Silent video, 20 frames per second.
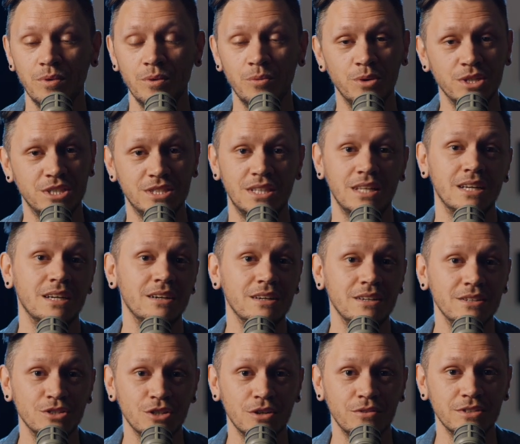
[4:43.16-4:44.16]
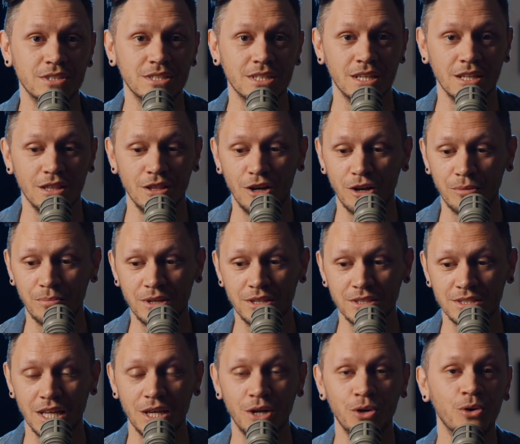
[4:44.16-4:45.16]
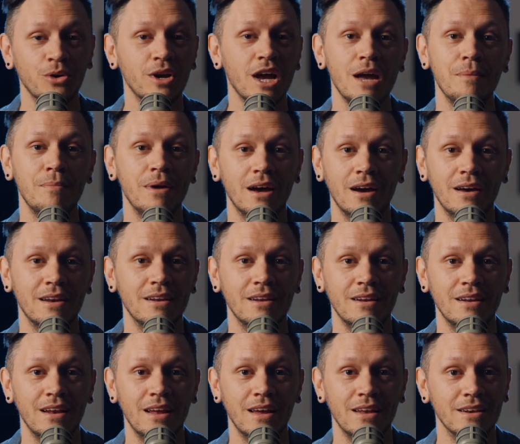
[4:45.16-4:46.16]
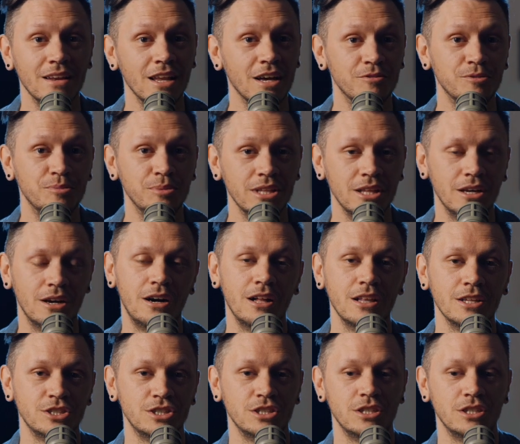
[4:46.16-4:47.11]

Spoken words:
which there is obviously a lot because they all came out and loved Billie Eilish,